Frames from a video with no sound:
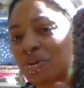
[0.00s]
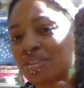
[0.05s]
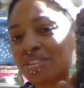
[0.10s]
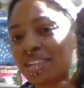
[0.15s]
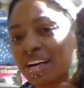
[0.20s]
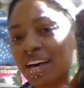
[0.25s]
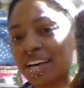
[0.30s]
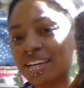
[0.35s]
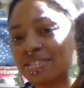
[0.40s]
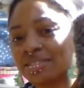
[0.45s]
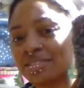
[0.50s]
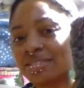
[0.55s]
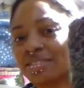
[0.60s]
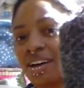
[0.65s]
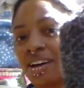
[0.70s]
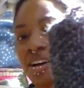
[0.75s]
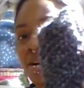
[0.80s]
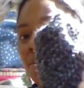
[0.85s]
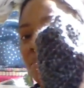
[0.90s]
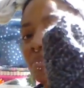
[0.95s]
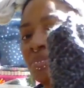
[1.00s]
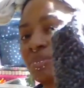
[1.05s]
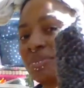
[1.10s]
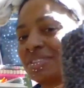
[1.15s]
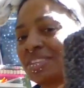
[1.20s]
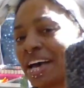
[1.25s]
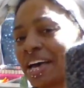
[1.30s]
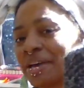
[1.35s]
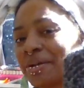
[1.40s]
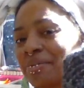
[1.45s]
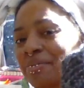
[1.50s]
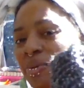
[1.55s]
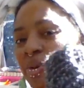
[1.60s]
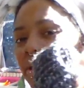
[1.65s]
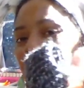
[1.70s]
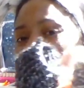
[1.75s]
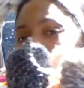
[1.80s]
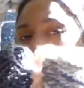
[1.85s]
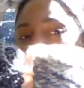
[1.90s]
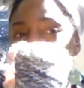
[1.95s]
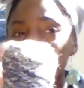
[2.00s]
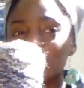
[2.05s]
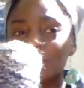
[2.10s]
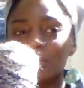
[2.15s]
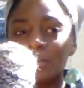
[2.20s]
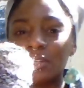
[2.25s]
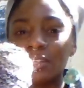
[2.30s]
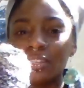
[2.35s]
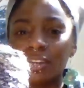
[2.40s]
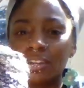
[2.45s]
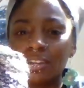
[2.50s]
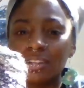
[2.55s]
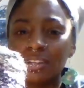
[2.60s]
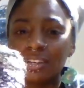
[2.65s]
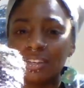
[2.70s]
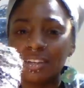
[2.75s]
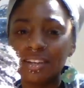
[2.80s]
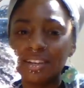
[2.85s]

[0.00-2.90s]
Lion brand homespun yarn.